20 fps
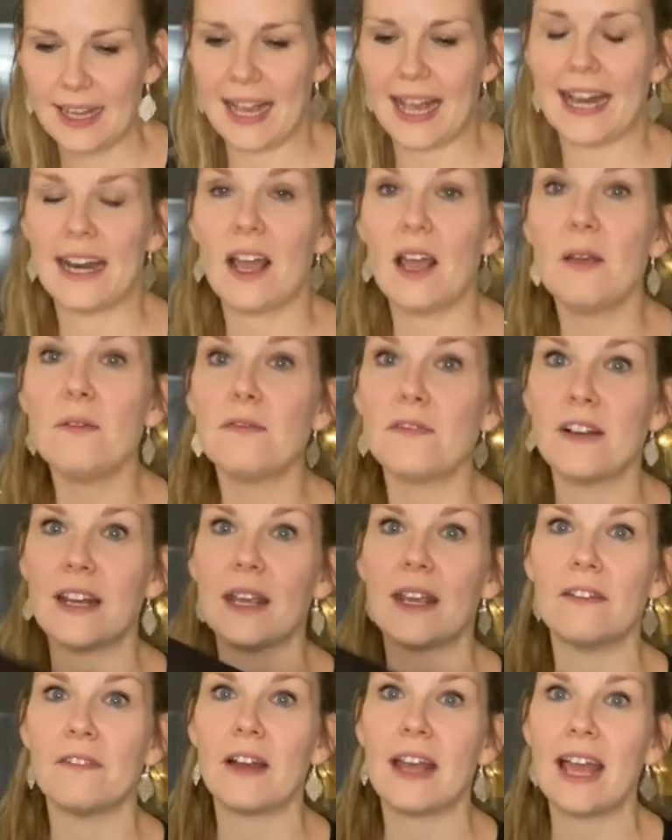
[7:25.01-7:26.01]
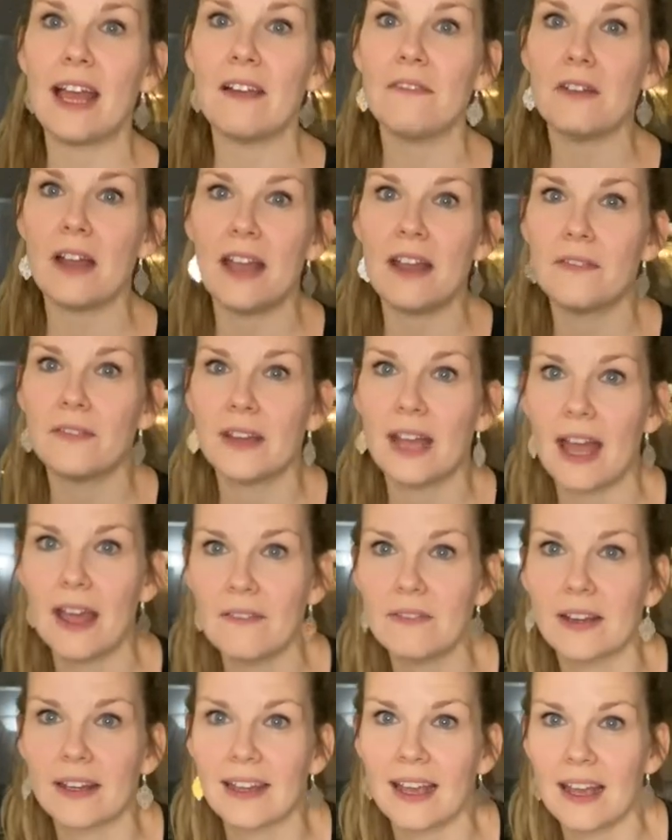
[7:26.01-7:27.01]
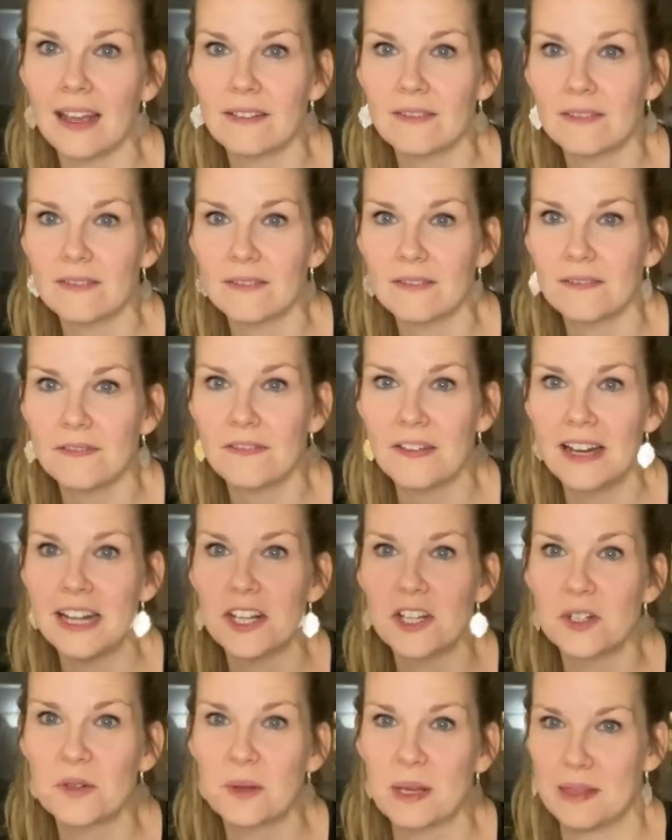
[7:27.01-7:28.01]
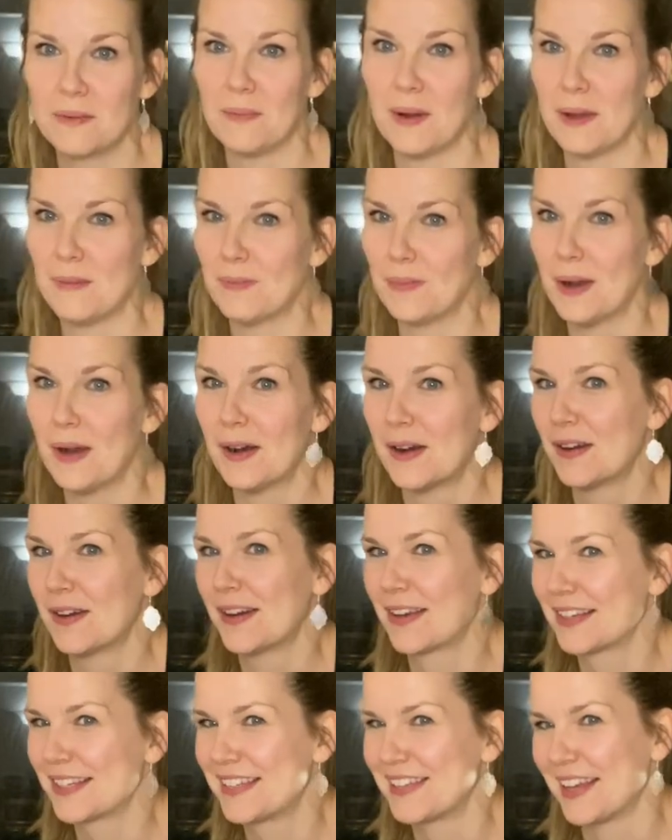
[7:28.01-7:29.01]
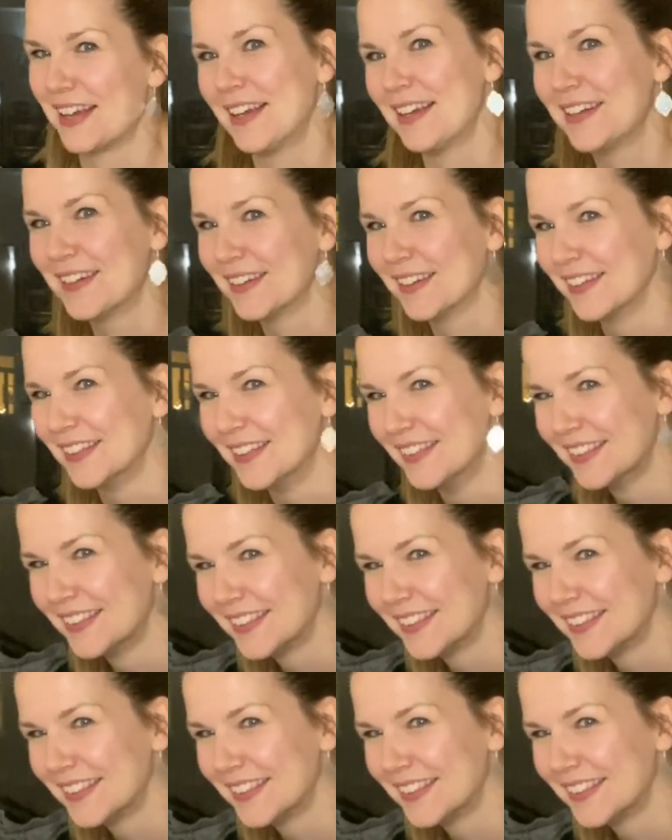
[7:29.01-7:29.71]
And hopefully if I ever, ever, ever get finished with my Bach cycle,